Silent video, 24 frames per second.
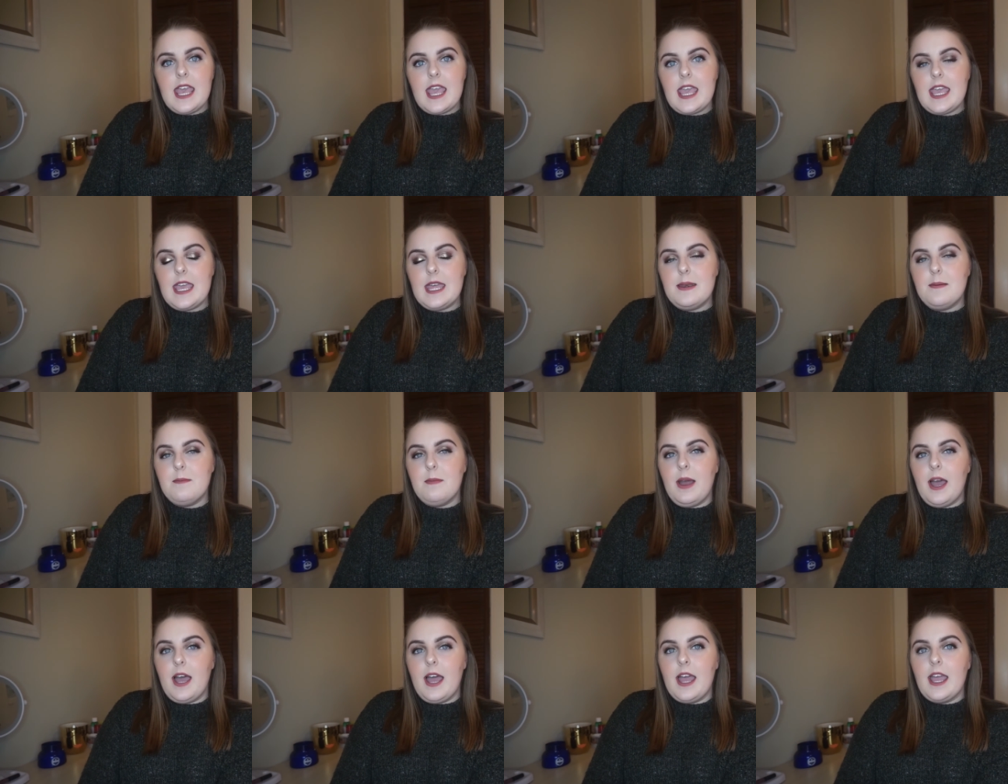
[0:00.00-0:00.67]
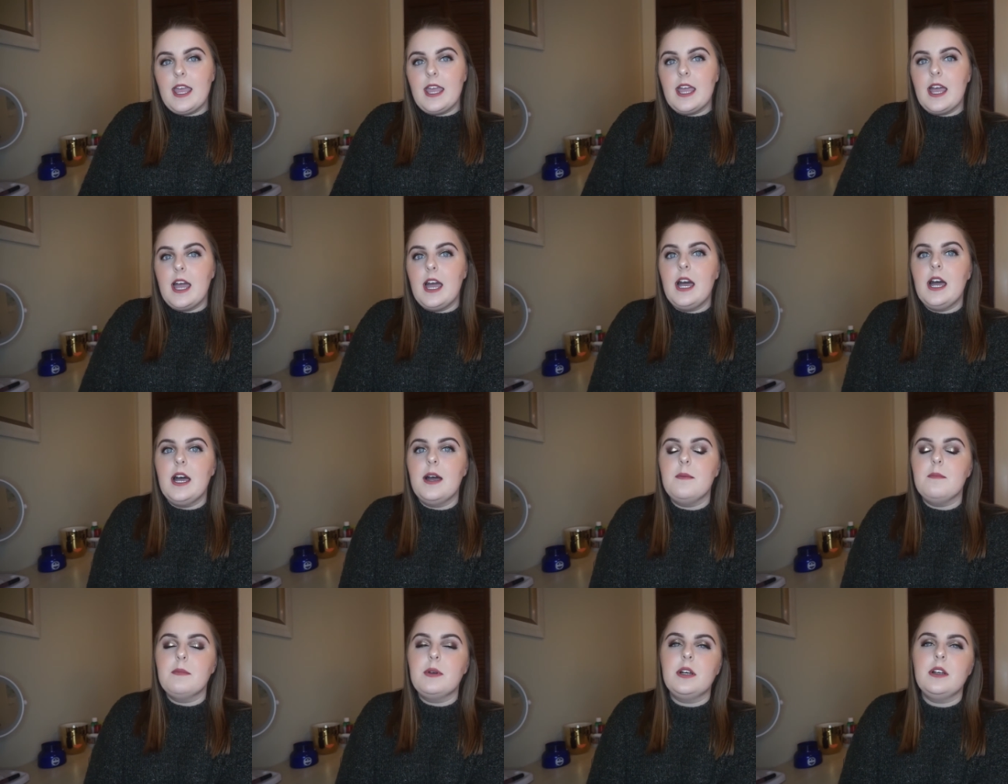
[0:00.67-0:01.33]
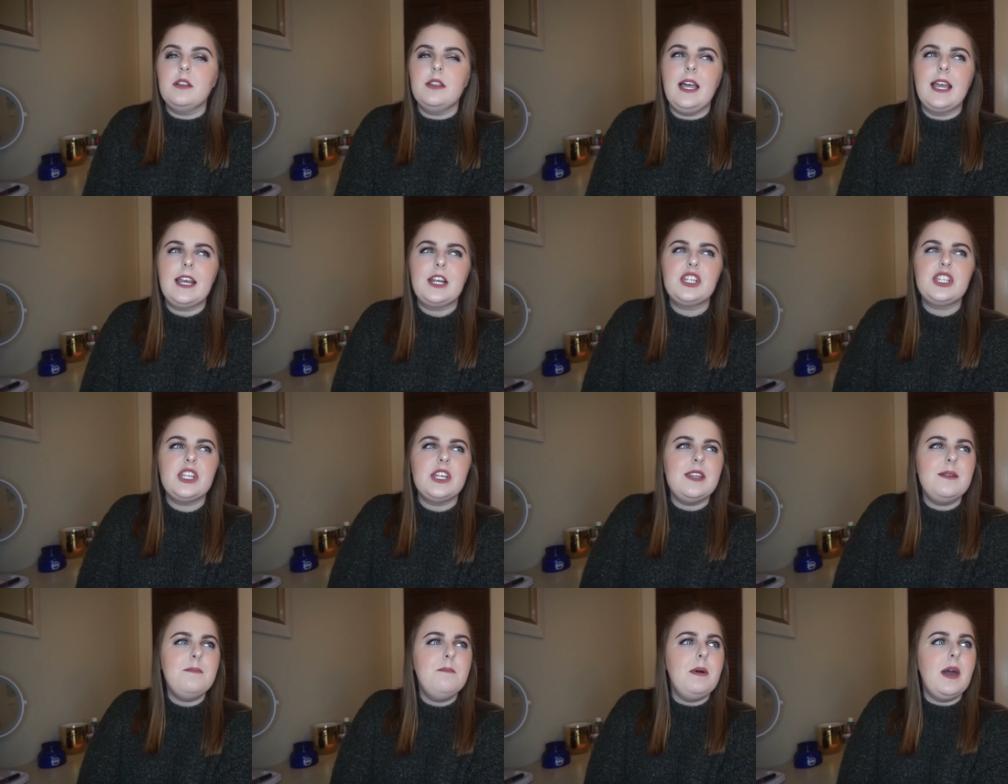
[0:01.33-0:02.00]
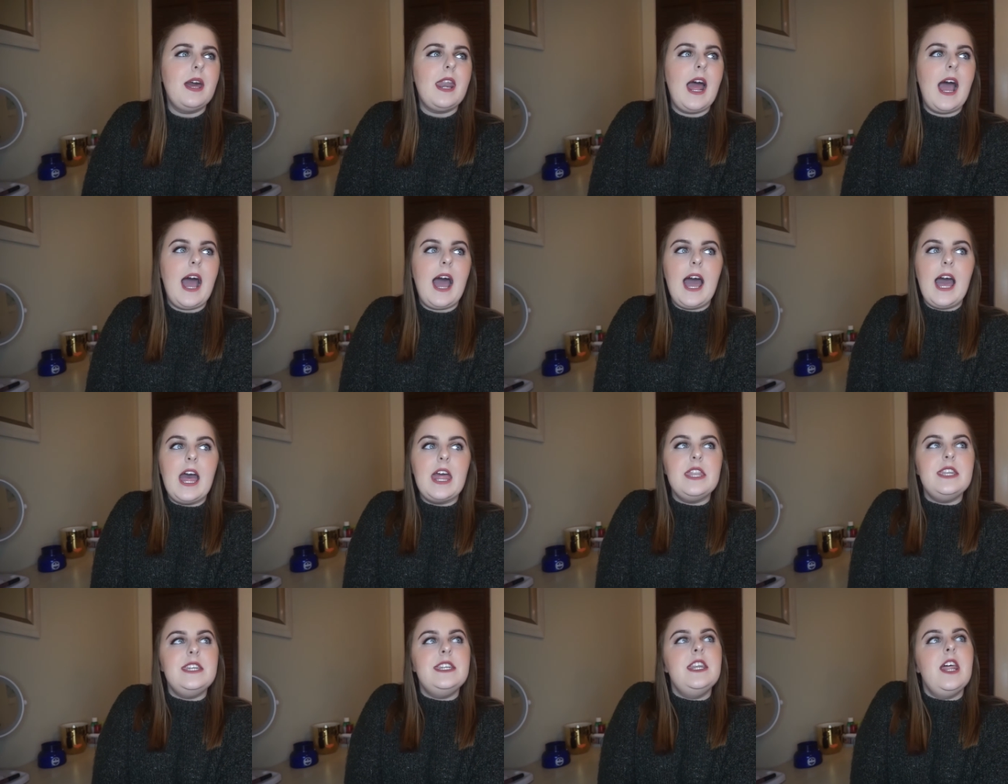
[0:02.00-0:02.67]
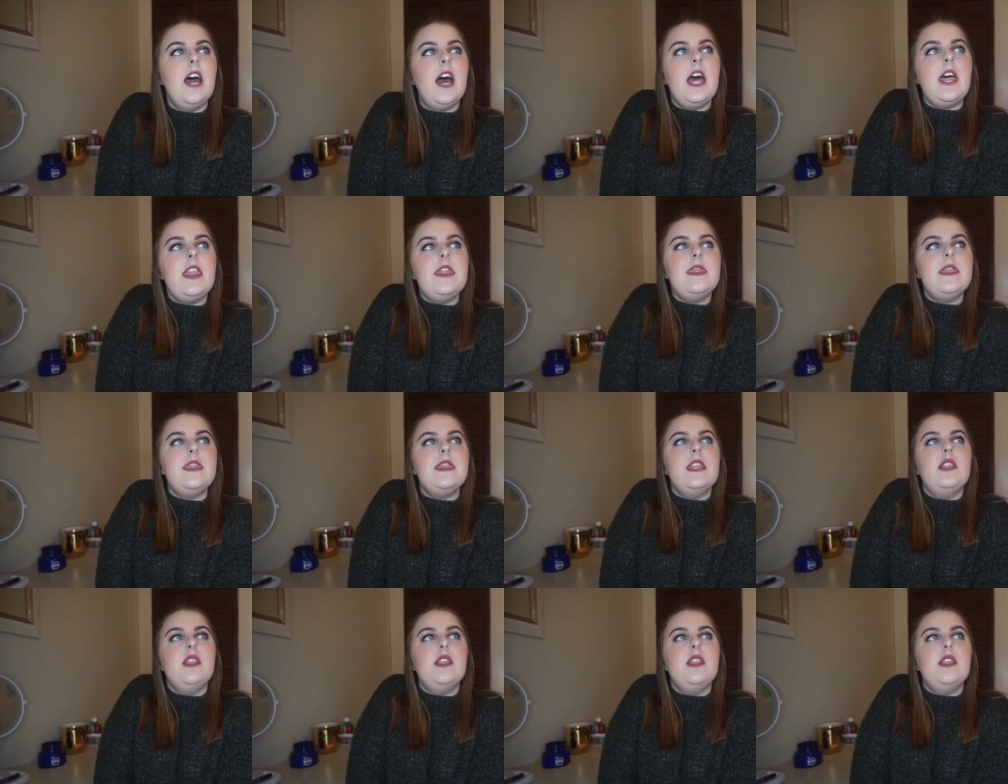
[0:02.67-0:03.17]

in my collection, but none